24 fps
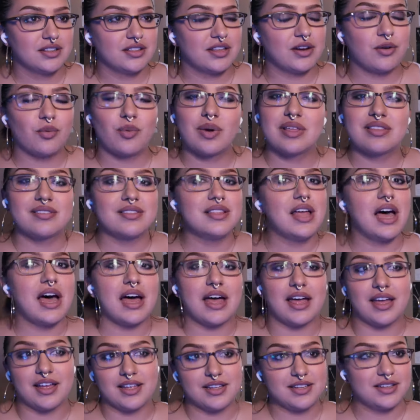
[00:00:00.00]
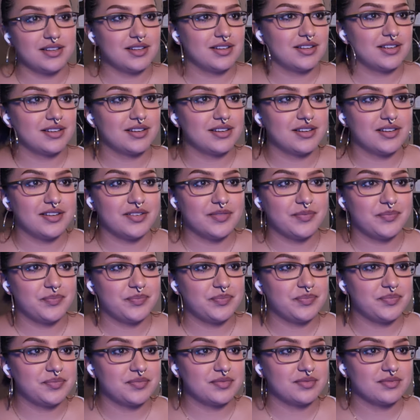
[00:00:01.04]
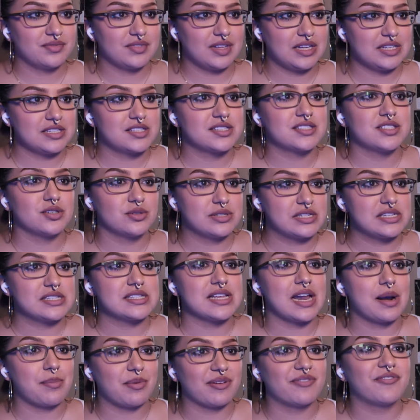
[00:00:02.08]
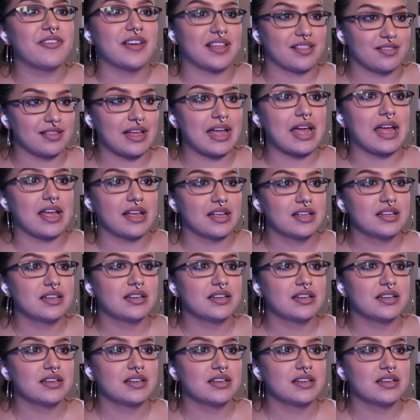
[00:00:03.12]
There was not. And Suji said I'ma fix that.